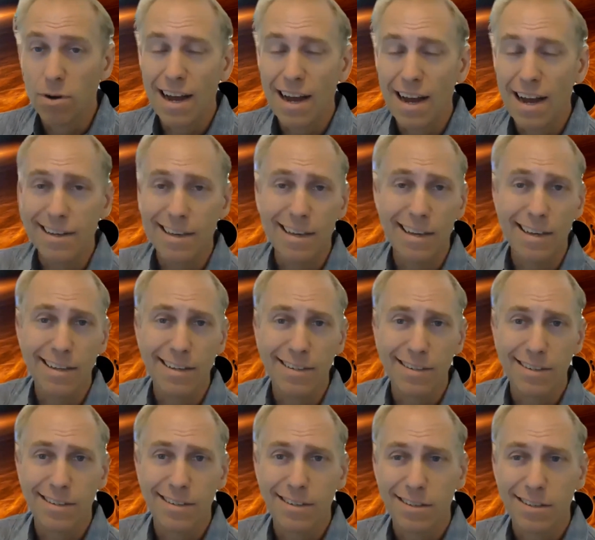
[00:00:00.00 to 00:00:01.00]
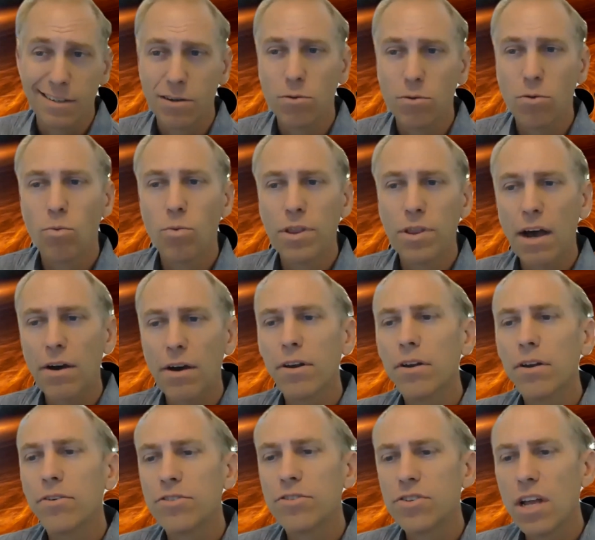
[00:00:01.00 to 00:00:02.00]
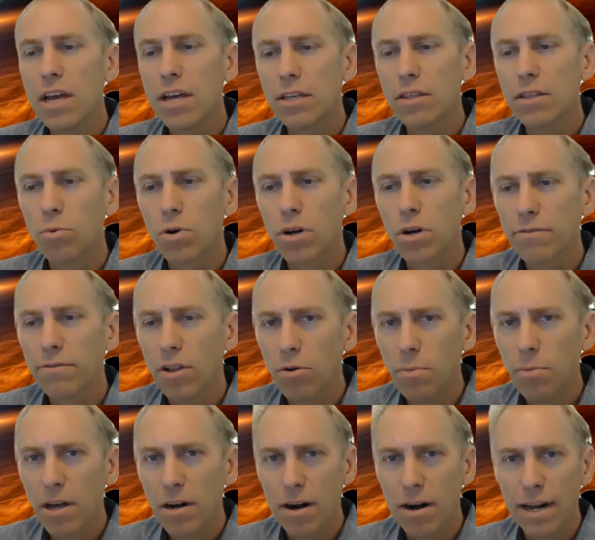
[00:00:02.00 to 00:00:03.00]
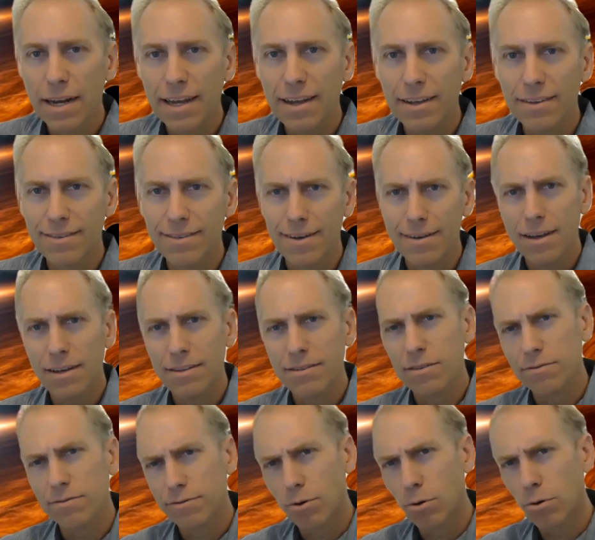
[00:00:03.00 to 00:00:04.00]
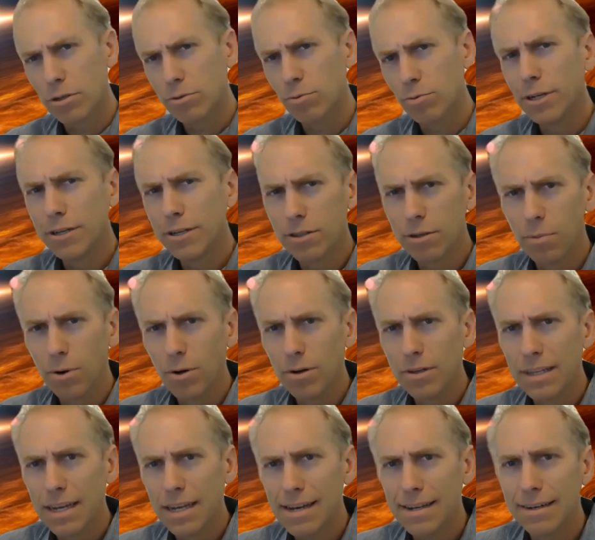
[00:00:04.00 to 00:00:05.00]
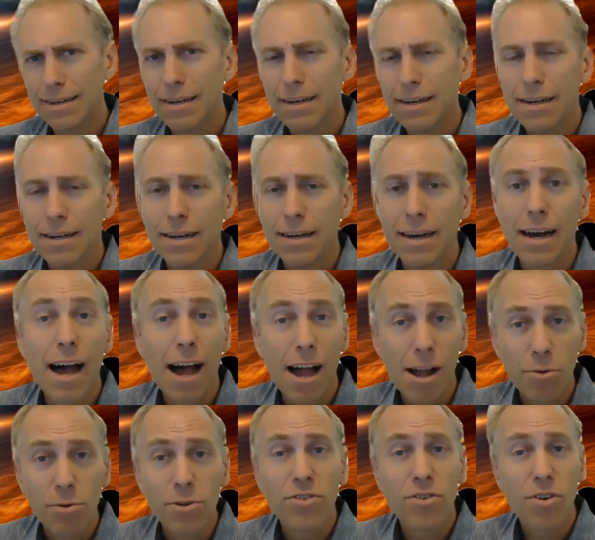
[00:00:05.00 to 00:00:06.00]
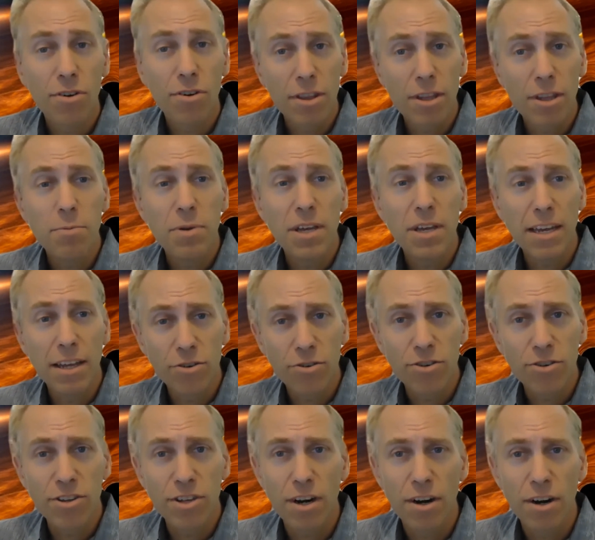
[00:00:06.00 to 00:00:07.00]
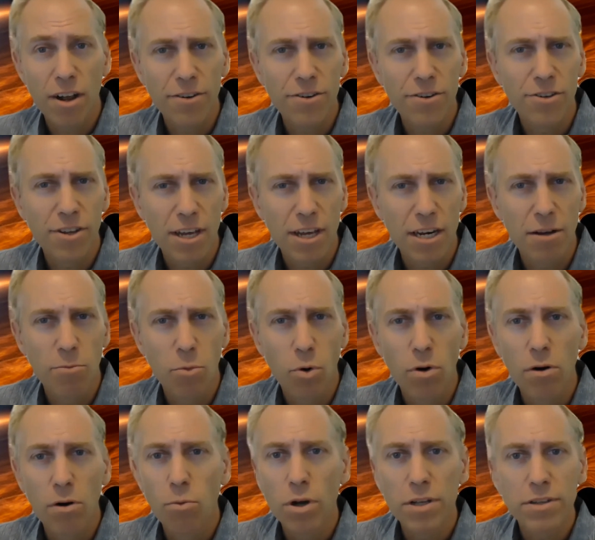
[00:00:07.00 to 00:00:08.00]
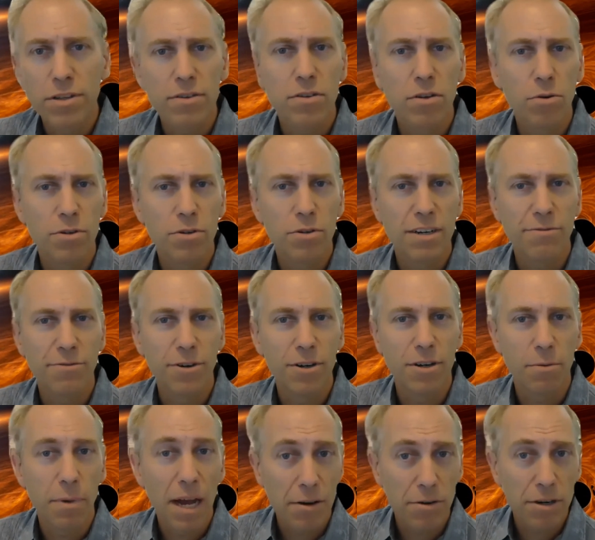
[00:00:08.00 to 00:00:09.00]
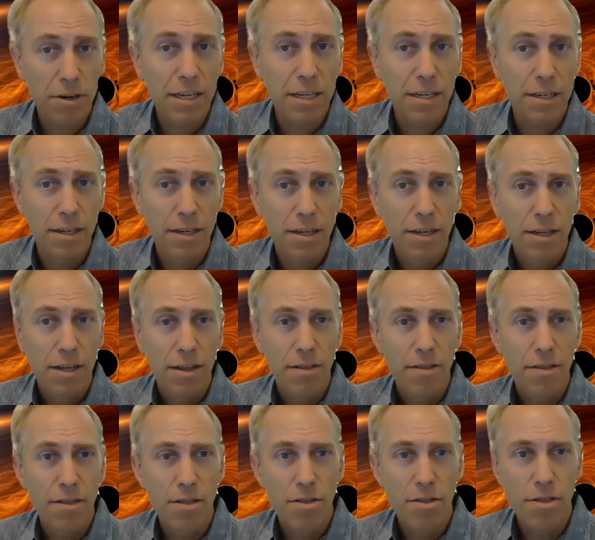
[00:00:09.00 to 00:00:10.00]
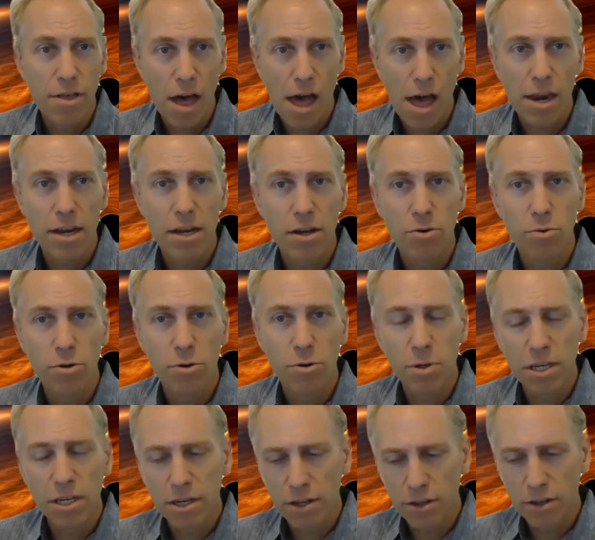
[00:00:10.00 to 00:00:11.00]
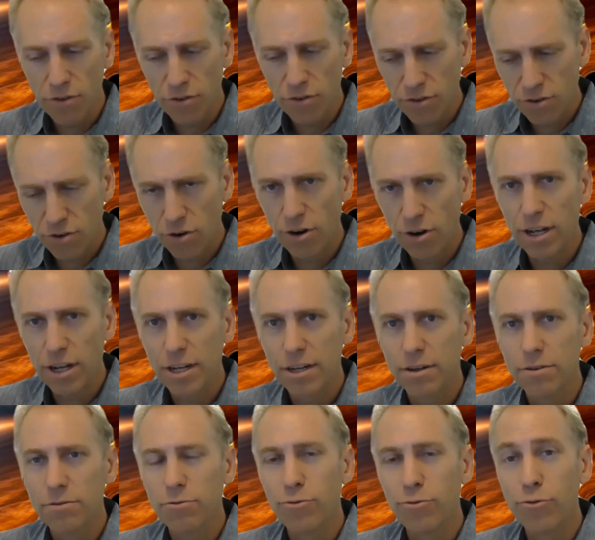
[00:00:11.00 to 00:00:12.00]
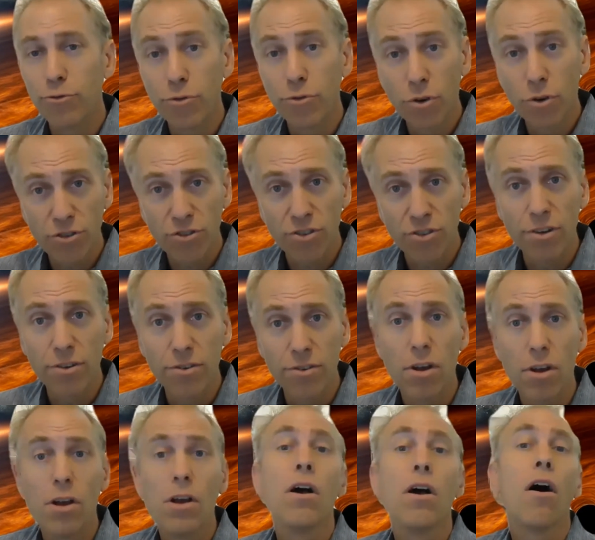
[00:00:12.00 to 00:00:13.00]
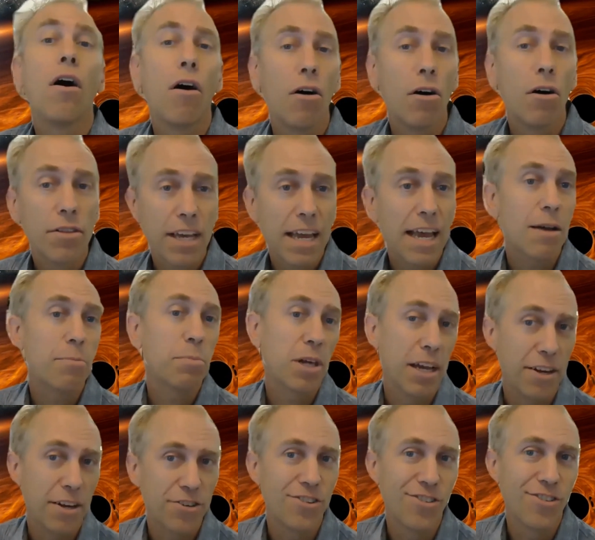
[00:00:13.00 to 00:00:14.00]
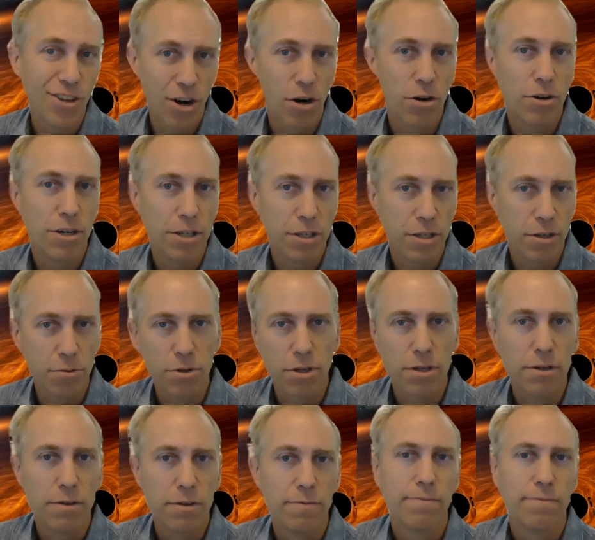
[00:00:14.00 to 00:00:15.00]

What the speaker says: I can't, without understanding the workflow better, I can't say, yes, of course we can support that. I would certainly be interested in understanding more what's so different about it that it would be concerning versus all the applications that already use it.